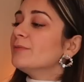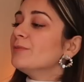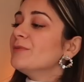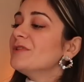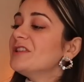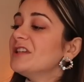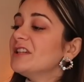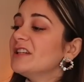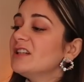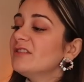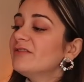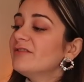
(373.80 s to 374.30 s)
The
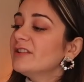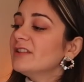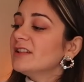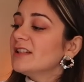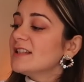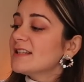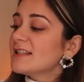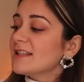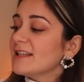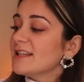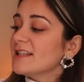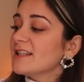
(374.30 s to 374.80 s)
material for
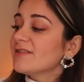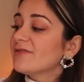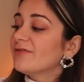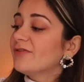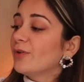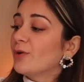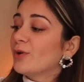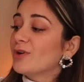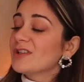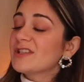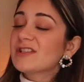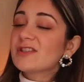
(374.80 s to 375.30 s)
this is
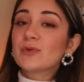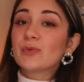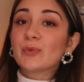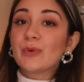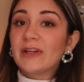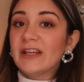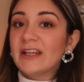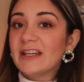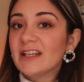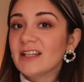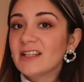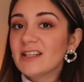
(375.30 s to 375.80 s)
faux
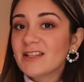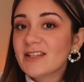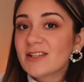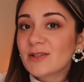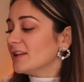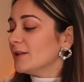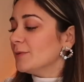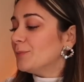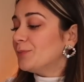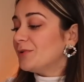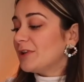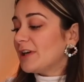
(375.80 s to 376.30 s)
suede.
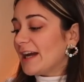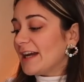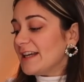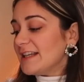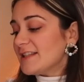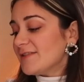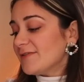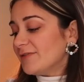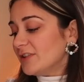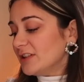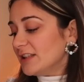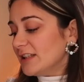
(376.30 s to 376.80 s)
The price
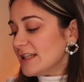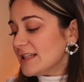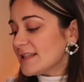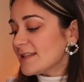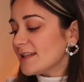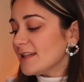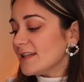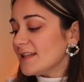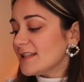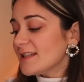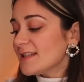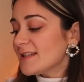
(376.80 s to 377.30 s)
for this
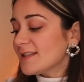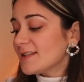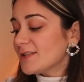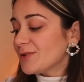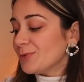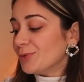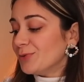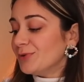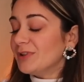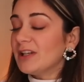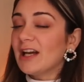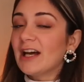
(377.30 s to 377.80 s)
is
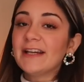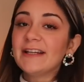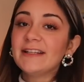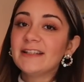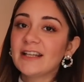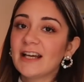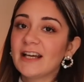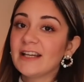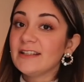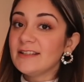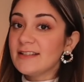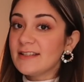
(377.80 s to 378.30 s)

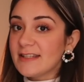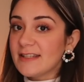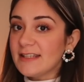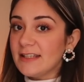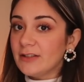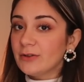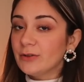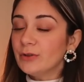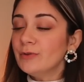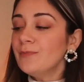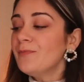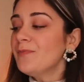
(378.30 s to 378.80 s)

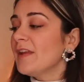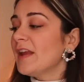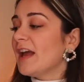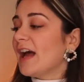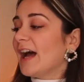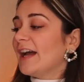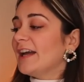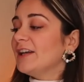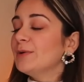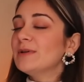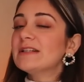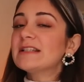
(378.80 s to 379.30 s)
2990.
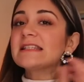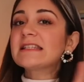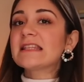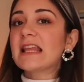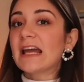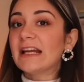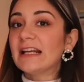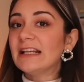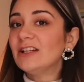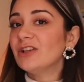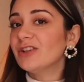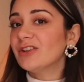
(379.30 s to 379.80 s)
I know it's
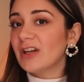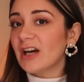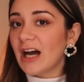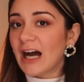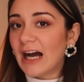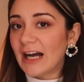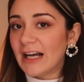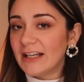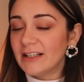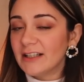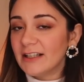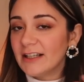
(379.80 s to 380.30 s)
slightly on the
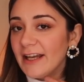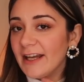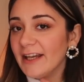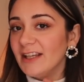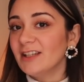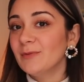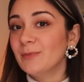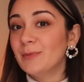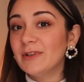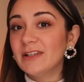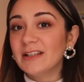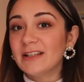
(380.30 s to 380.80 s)
higher
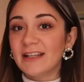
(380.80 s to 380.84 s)
end, but